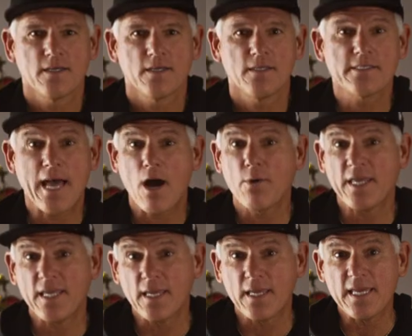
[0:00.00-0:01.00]
is how
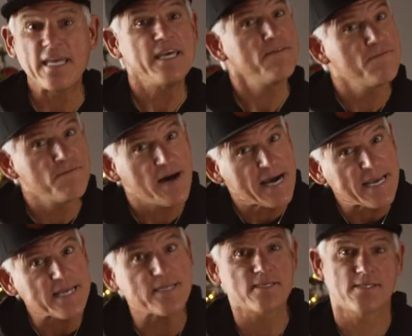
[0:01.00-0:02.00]
he
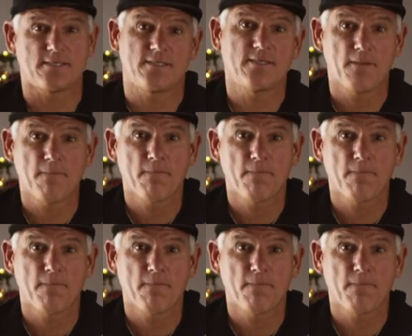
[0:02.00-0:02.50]
invites.